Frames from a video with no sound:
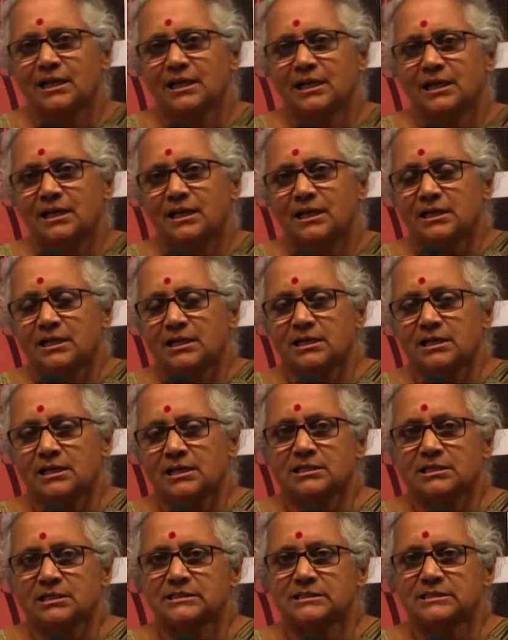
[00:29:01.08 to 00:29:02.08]

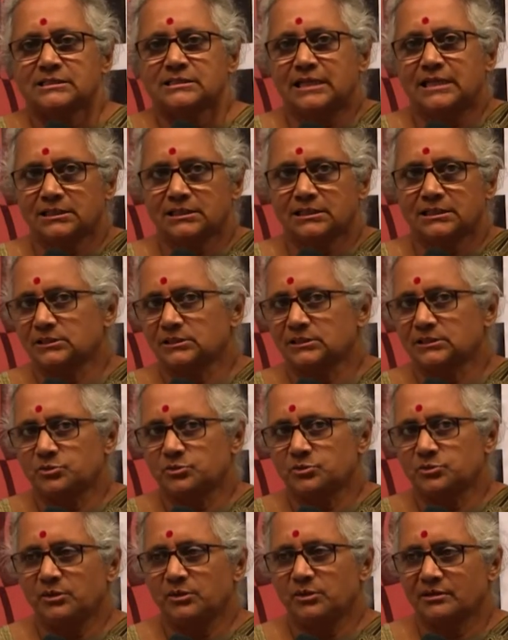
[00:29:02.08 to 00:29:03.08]
21, we have, it's one of the
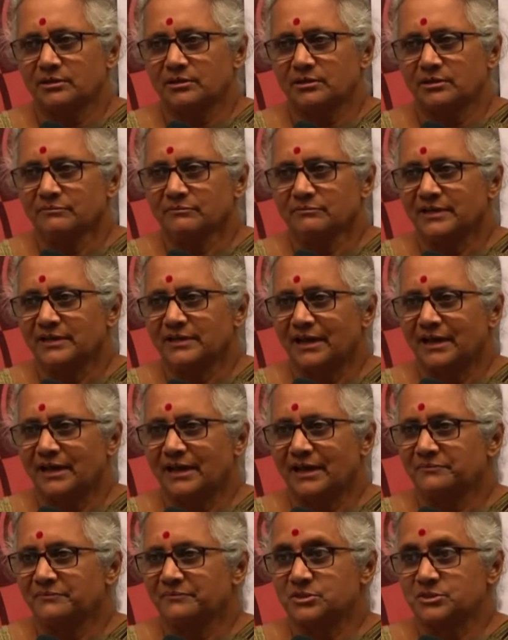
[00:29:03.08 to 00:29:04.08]
most
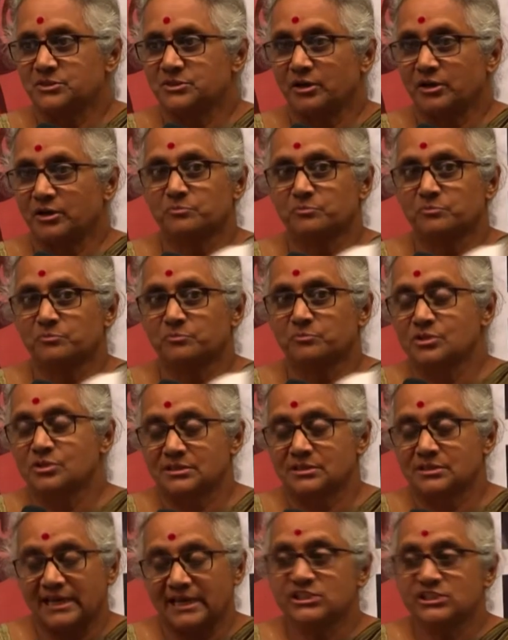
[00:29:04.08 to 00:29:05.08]
strangest articles,
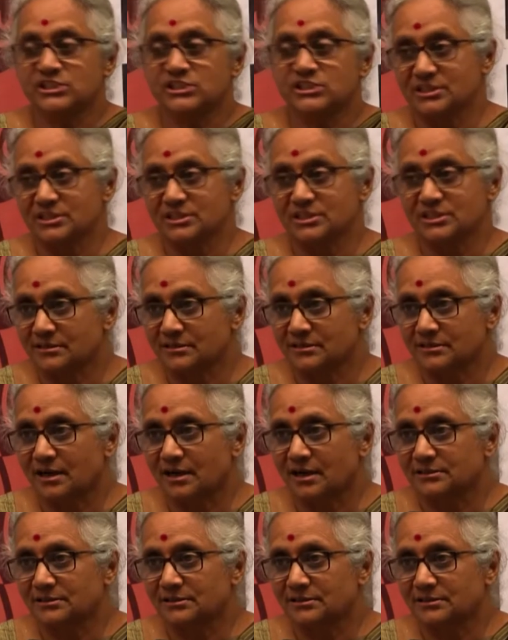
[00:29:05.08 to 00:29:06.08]
and it says no
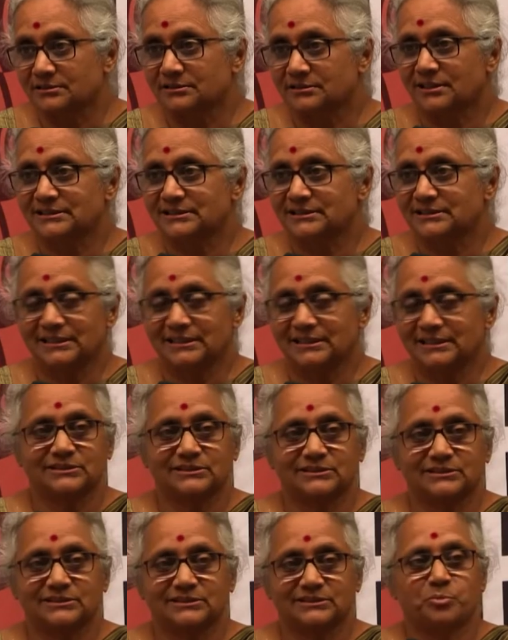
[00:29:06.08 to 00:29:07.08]
person shall be
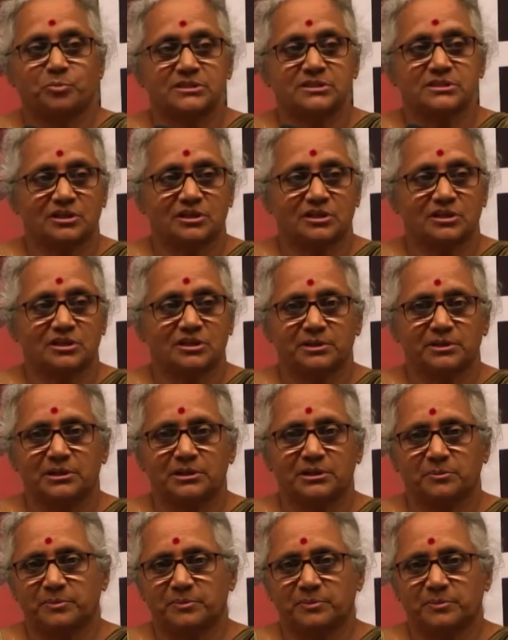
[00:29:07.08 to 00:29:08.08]
deprived of his life or
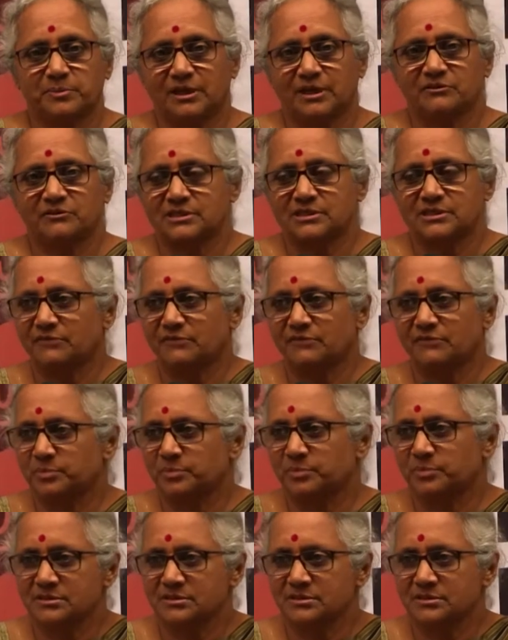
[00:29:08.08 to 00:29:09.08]
personal liberty
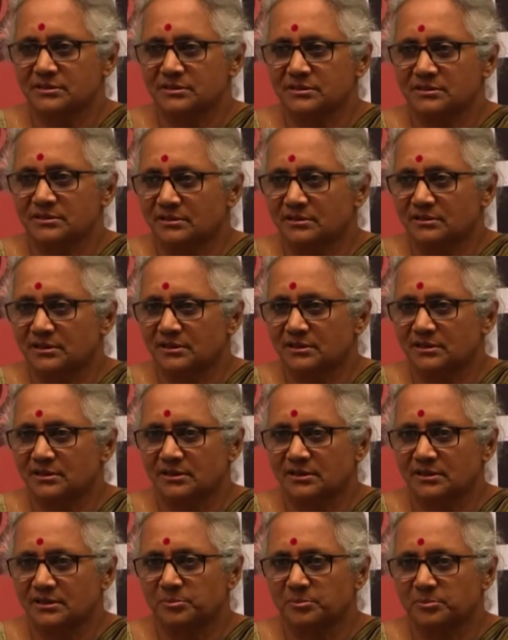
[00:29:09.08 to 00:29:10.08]
except according to
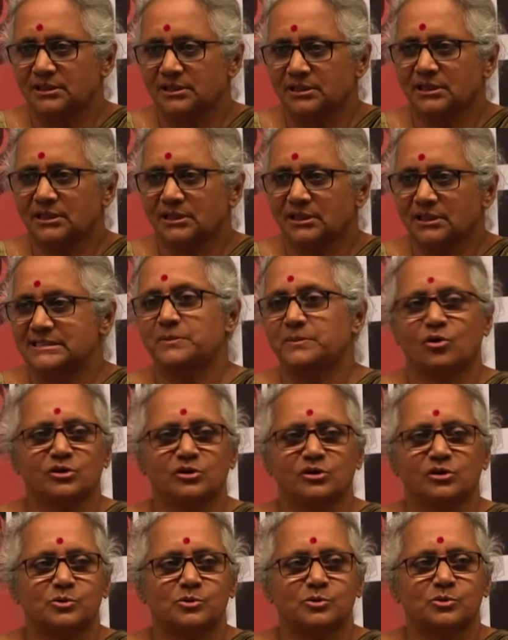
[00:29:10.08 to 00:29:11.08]
procedure
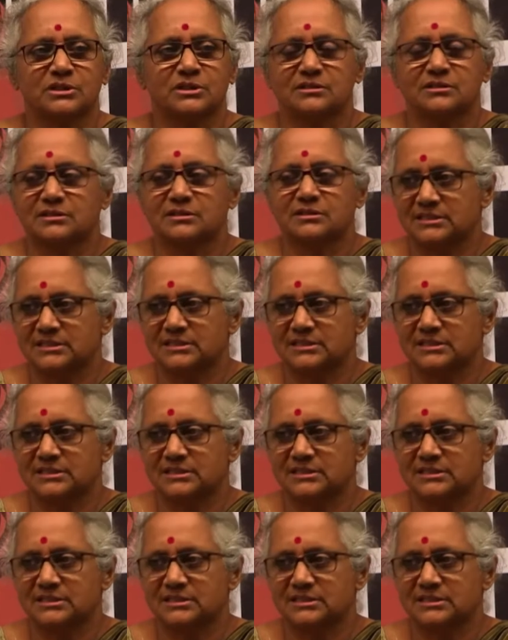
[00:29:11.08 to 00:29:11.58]
established by law.